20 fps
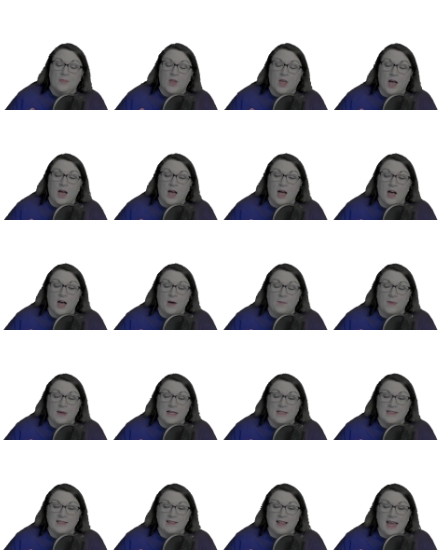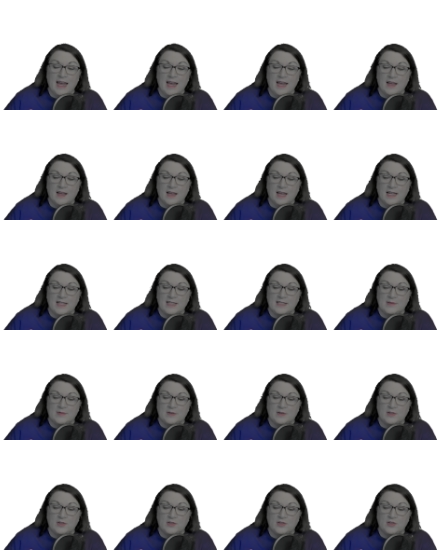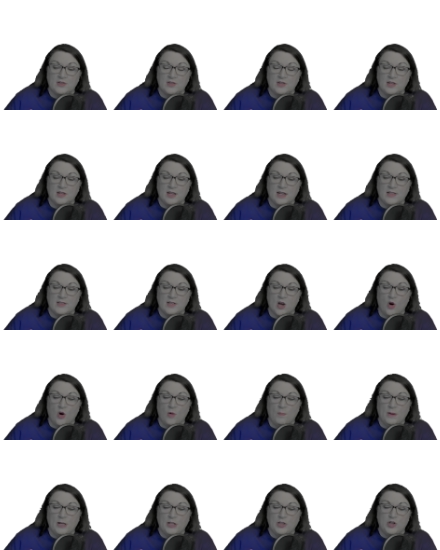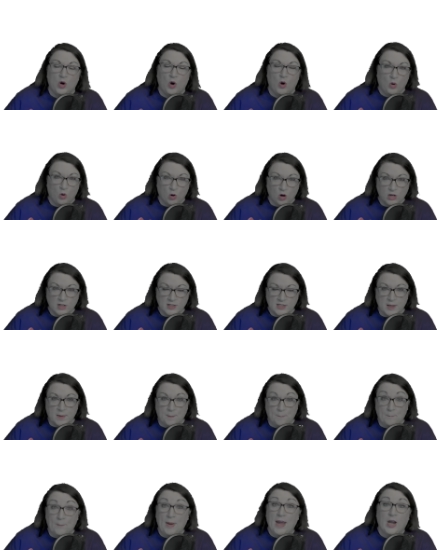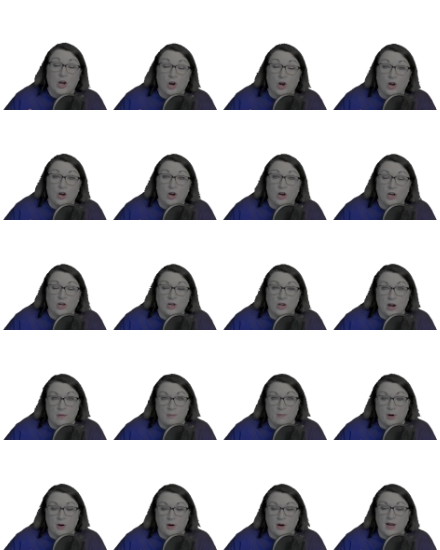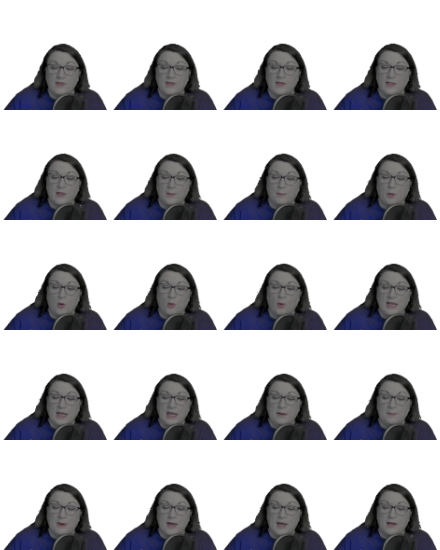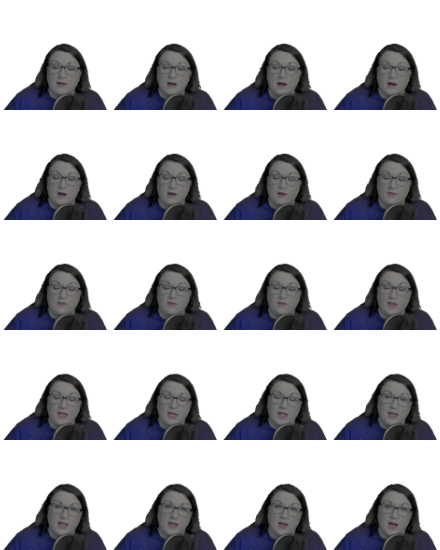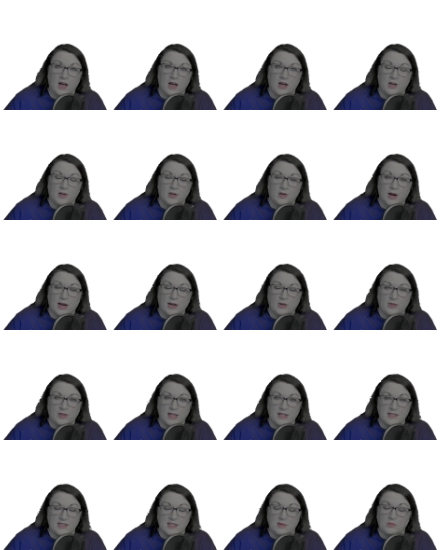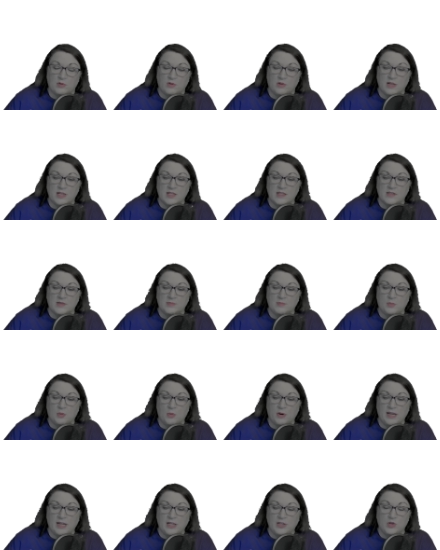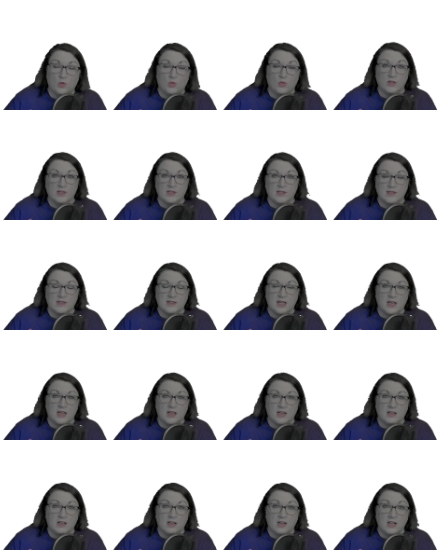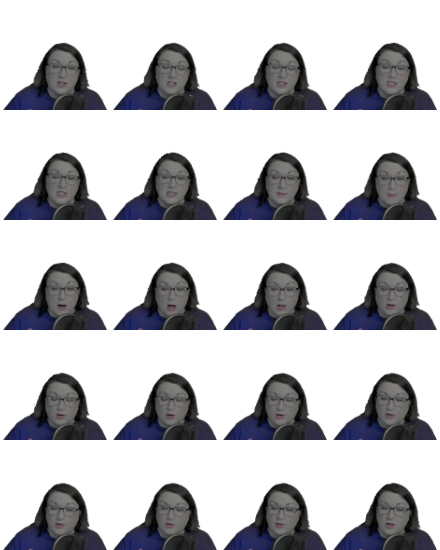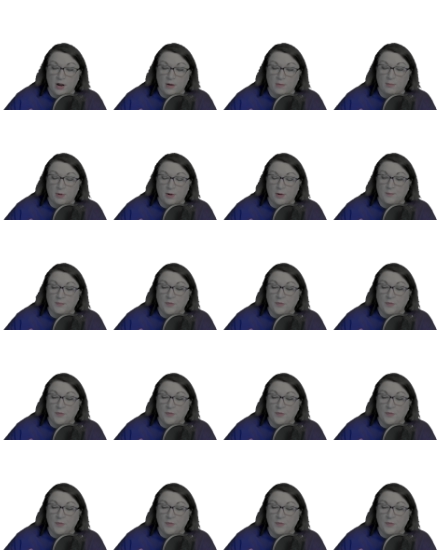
It's like it's open towards the bigger number. And then the pointy bit of the greater than symbol is pointing towards the smaller number.